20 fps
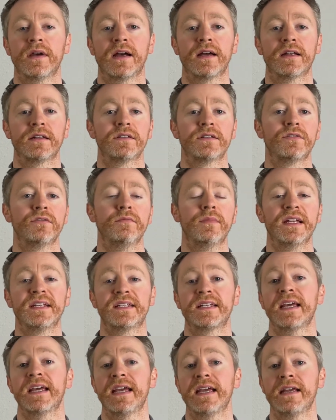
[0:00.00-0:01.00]
and to
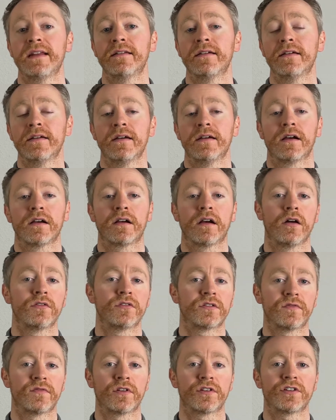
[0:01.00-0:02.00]
maintain a
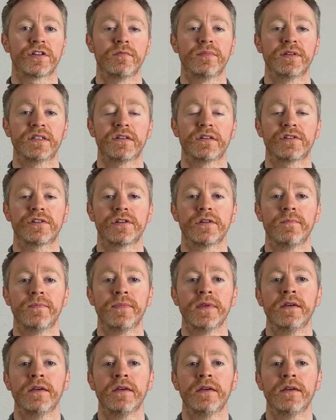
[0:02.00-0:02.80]
controversial position.